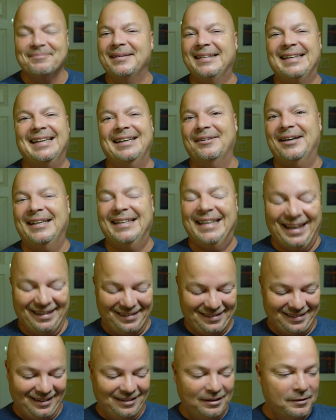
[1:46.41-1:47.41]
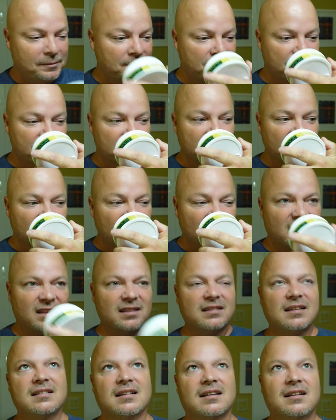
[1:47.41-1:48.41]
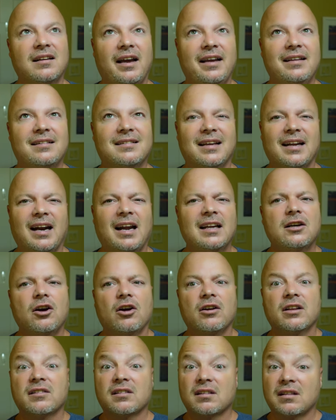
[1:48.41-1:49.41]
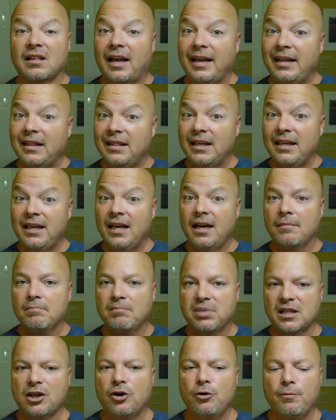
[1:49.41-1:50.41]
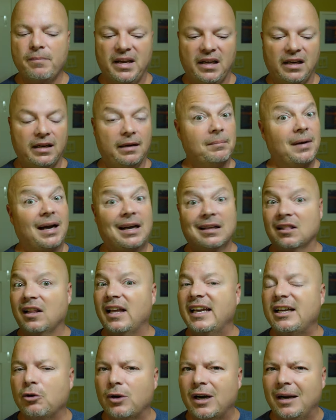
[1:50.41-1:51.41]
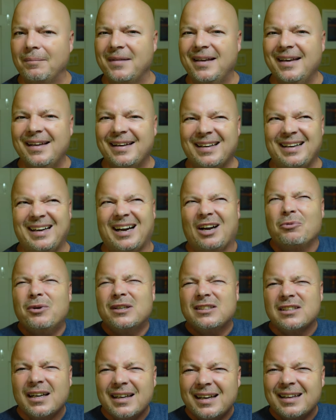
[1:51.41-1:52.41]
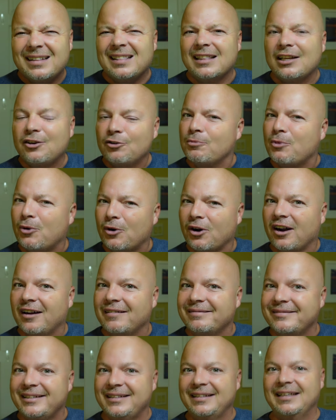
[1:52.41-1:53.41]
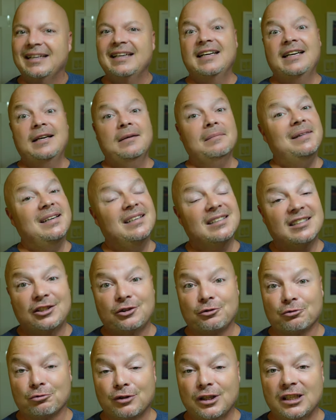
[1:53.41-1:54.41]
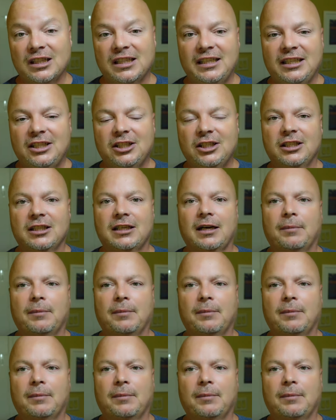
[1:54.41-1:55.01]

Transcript: But anyway, yes, uh, this is a nice scent. I call it slightly below medium. I like what I'm getting. I wish I got a little more of it because it's really good.